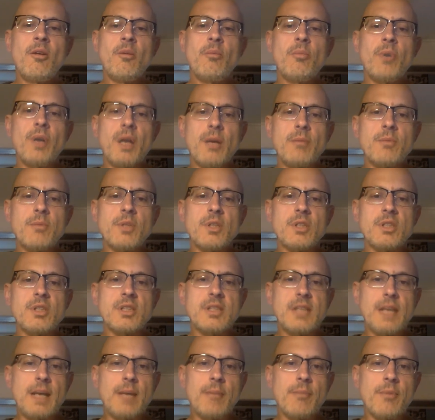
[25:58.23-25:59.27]
but I'm going to
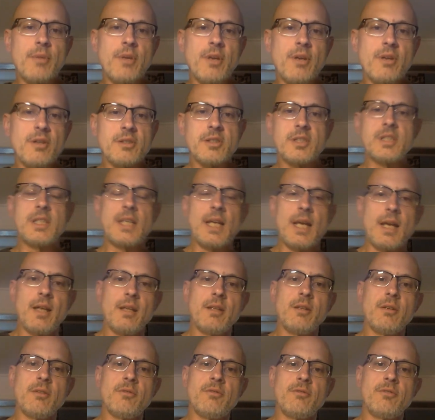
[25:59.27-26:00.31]
stop there. This is the
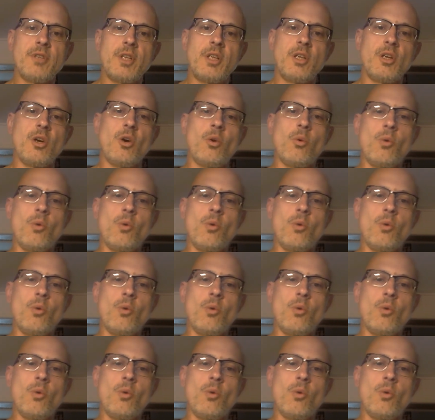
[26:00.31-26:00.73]
end of video